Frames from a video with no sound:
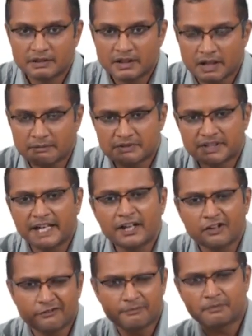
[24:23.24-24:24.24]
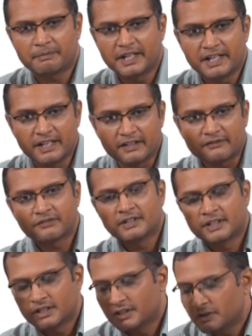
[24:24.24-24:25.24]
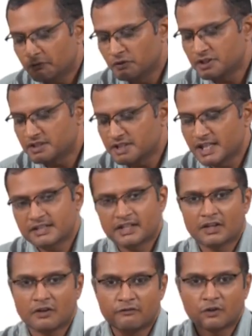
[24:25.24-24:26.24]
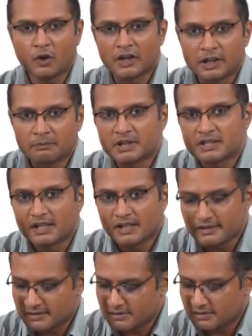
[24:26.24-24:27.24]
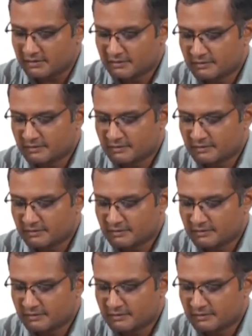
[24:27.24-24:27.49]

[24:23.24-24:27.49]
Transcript: of scale of PDF which takes care of non-dimensionalization.